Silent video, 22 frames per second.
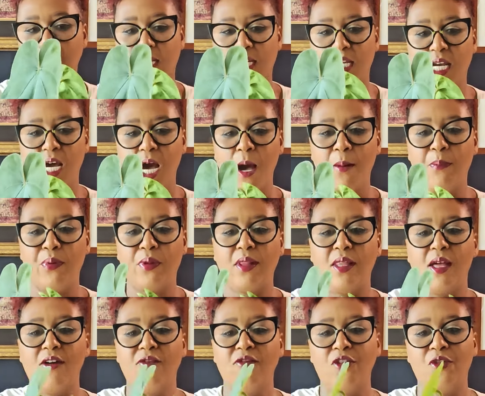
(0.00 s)
a
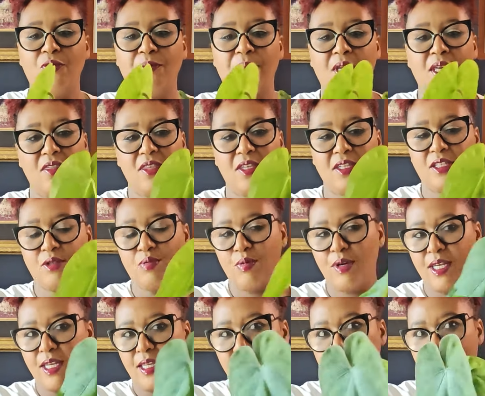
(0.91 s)
couple of them this
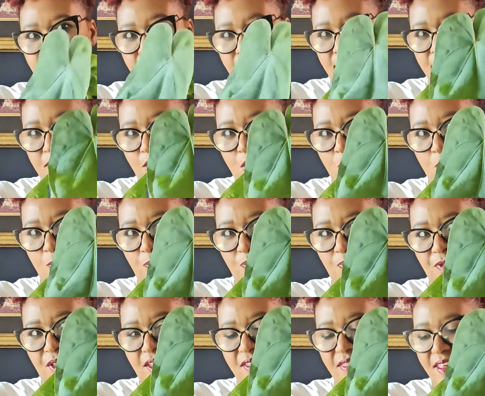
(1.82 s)
week, and so
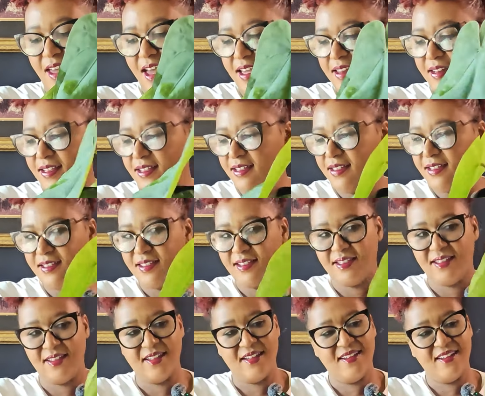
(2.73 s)
that is
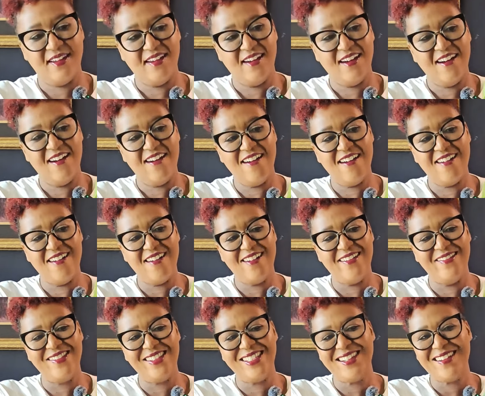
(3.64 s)
her.
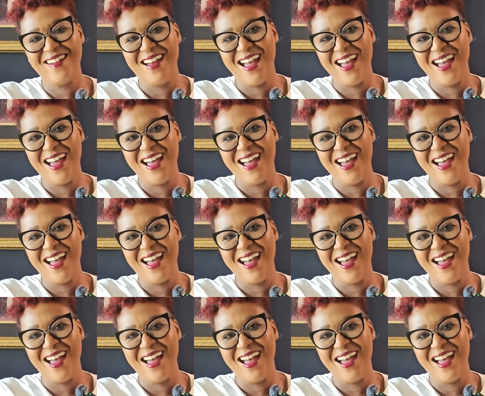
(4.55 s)
I'm so